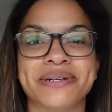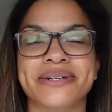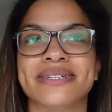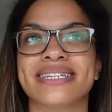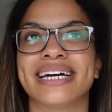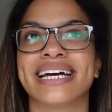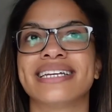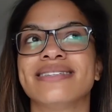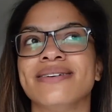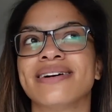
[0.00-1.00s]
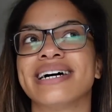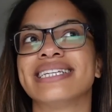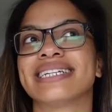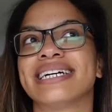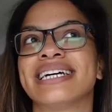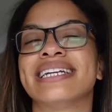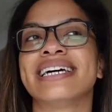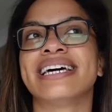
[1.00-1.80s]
because I guess you guys can